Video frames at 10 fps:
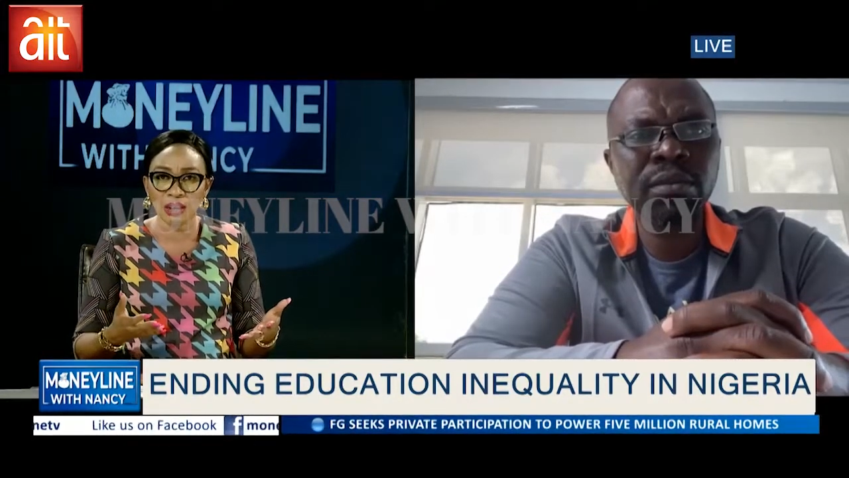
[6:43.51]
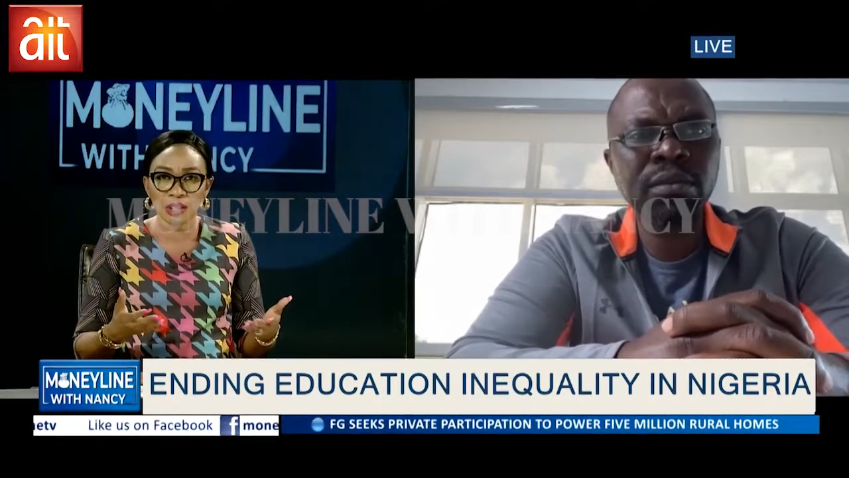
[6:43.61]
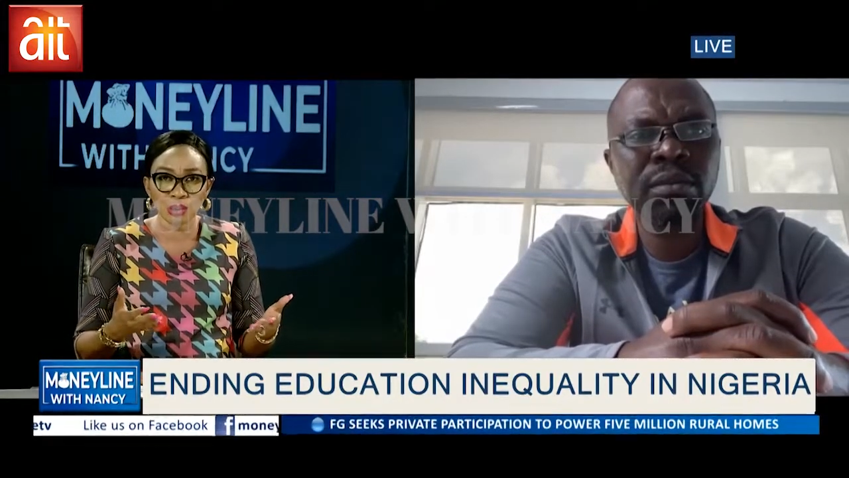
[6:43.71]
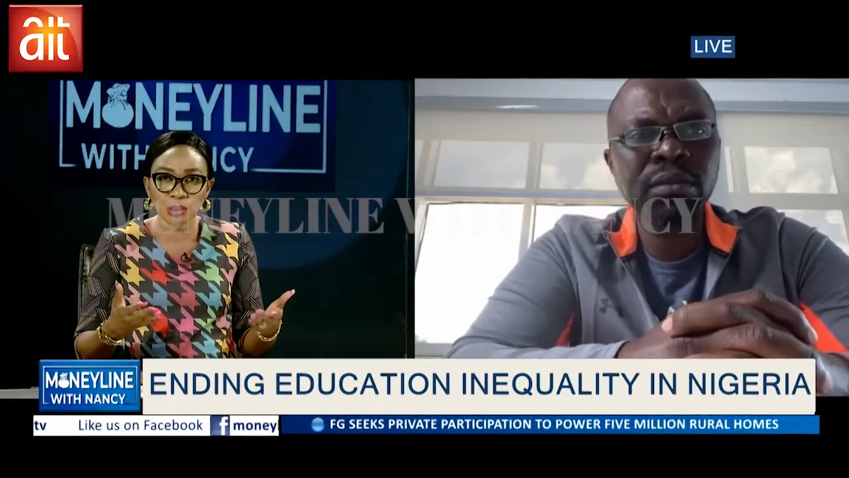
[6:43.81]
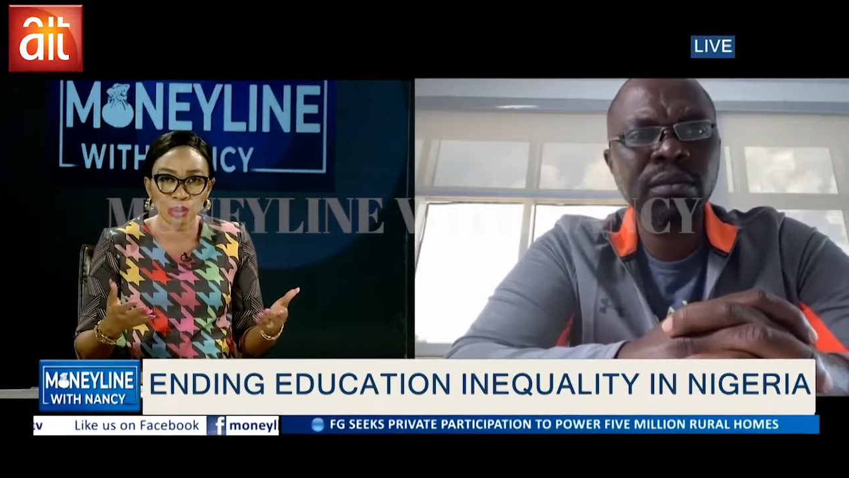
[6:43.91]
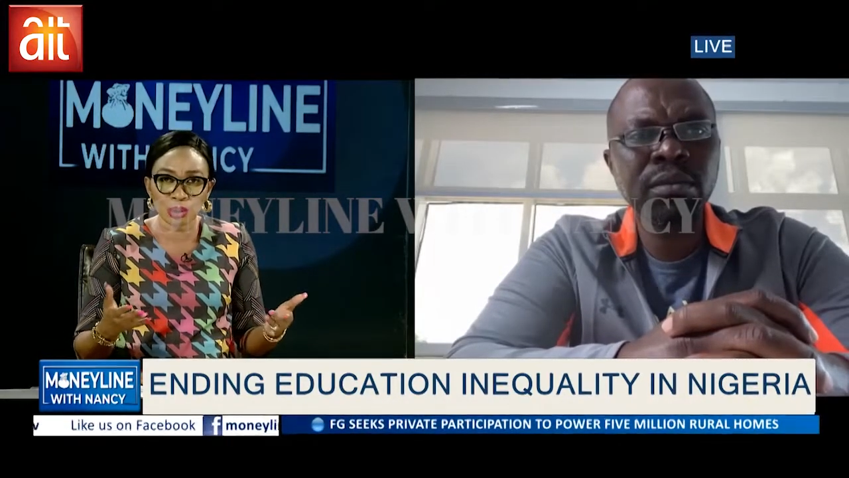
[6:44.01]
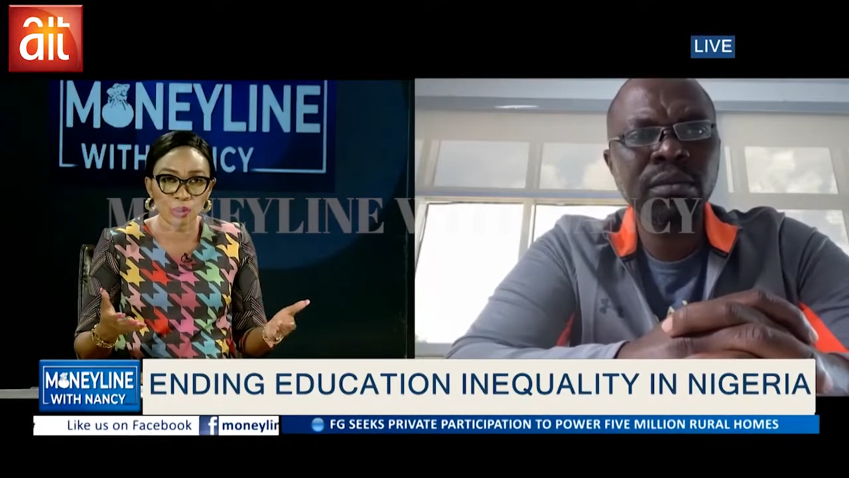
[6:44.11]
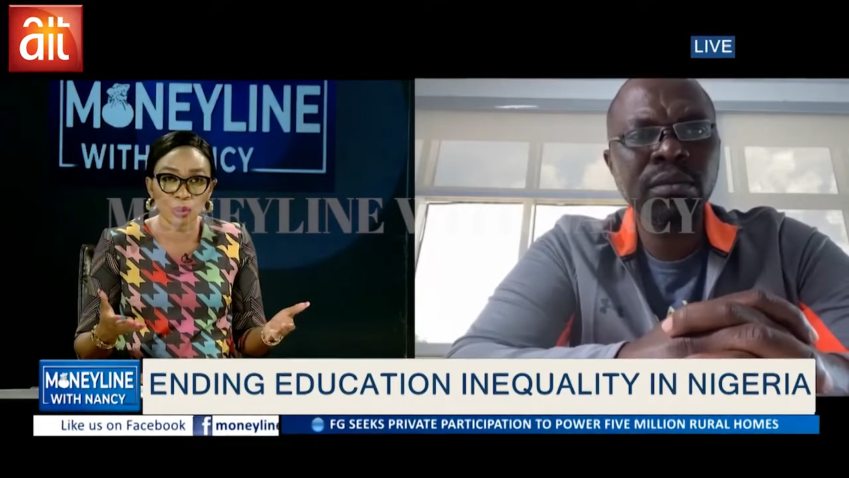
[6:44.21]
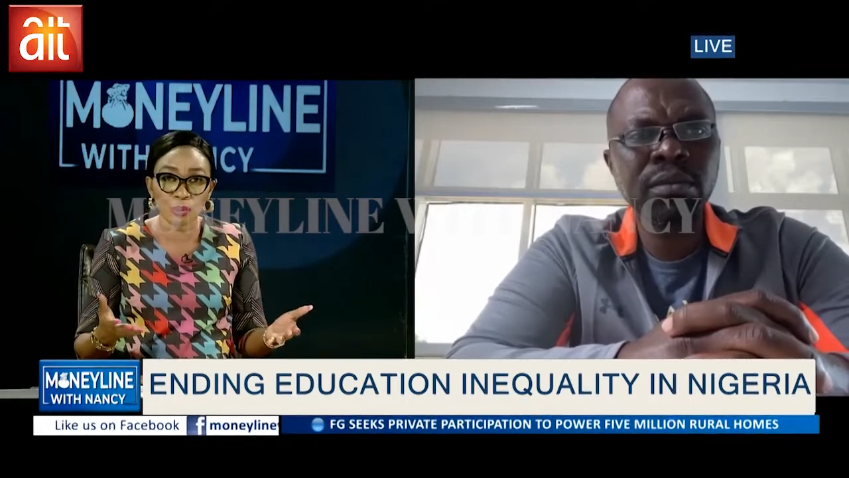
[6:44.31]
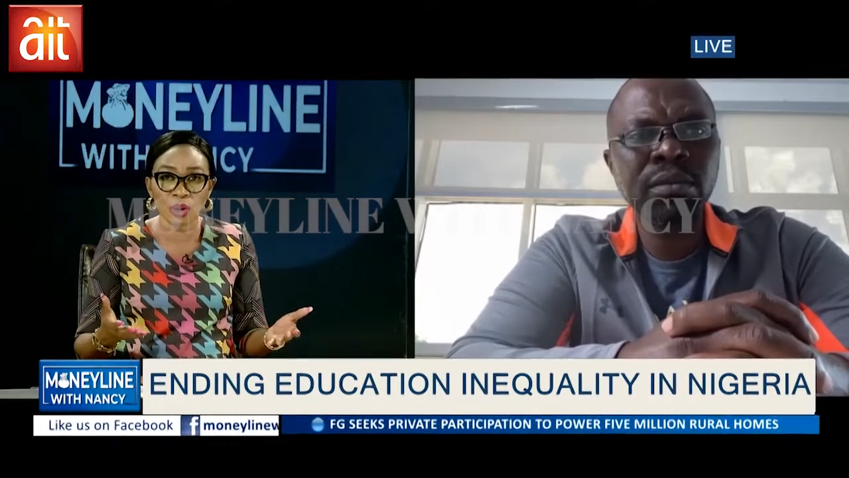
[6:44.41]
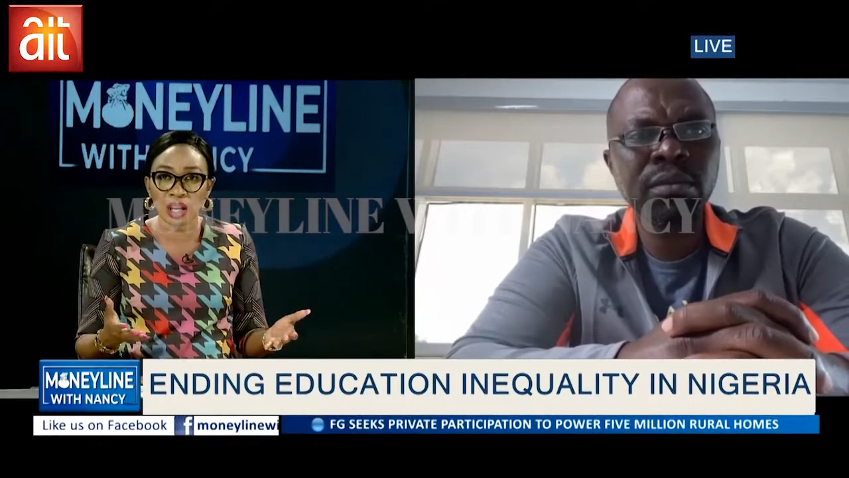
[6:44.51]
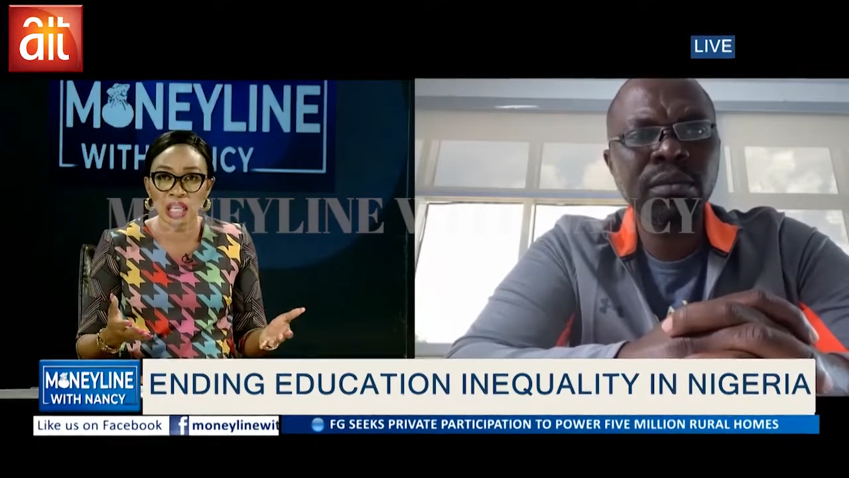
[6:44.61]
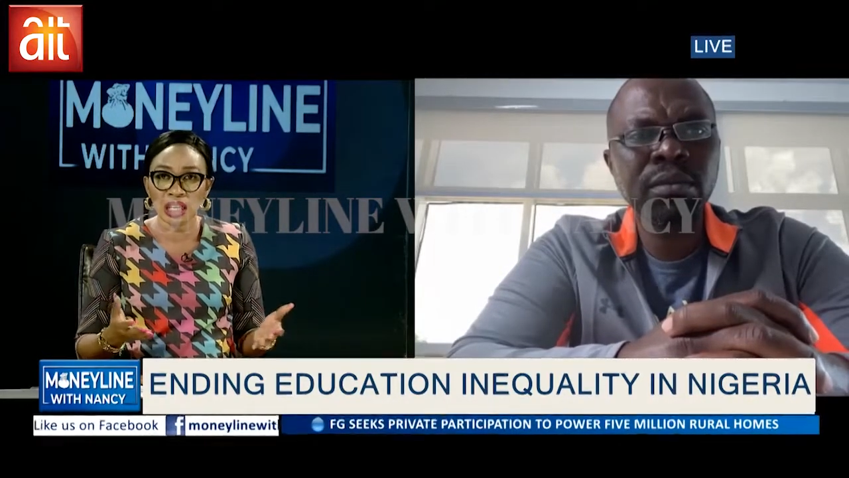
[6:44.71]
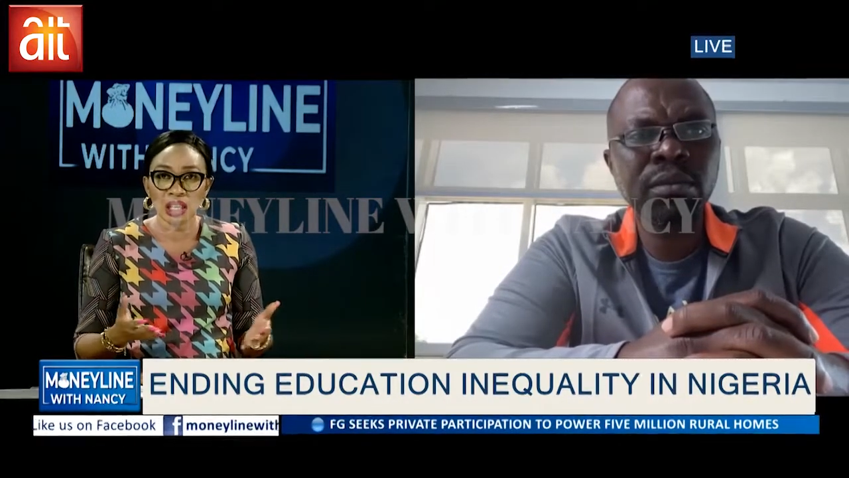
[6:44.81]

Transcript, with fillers: a rural schoolboy